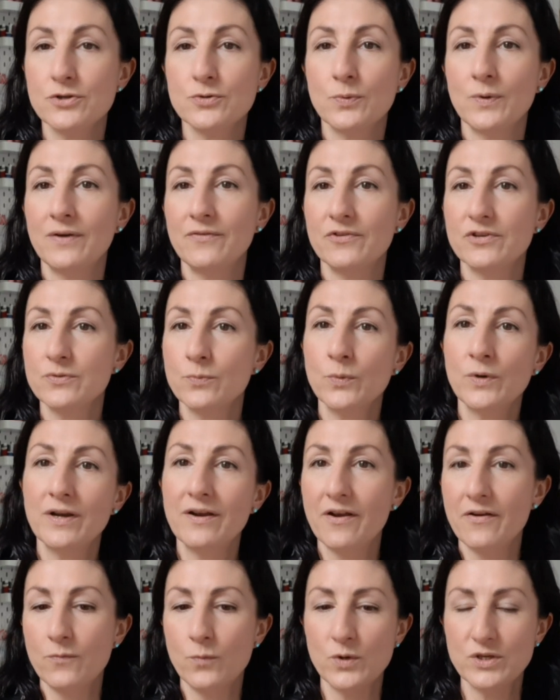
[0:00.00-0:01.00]

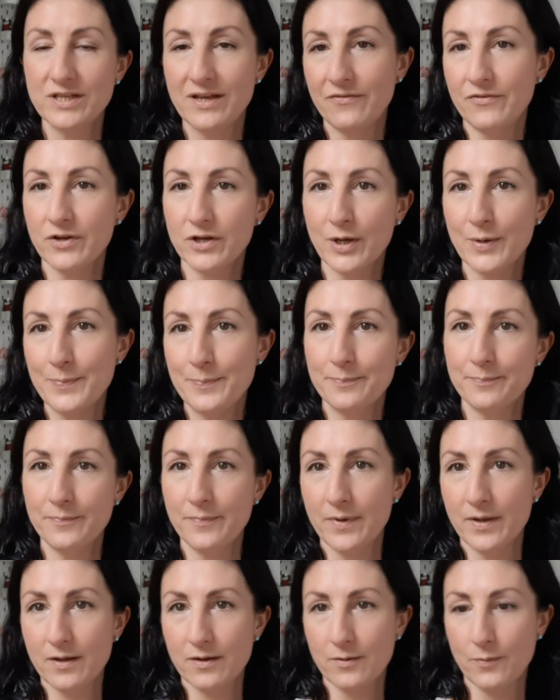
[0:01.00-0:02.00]
whichever
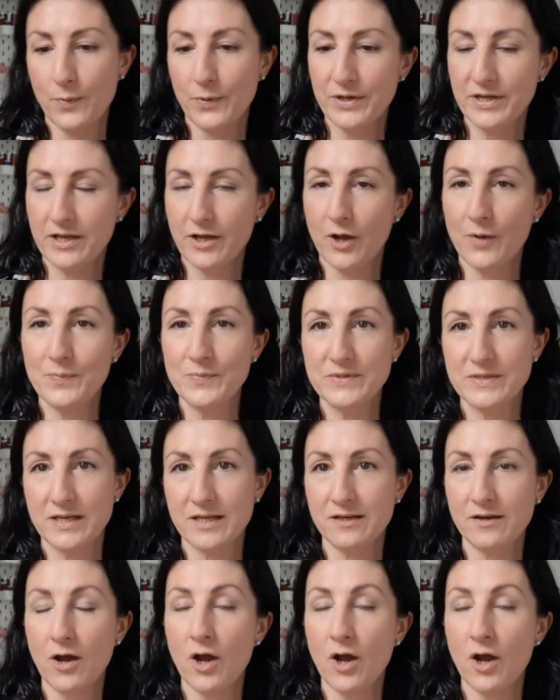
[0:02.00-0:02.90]
one it comes in.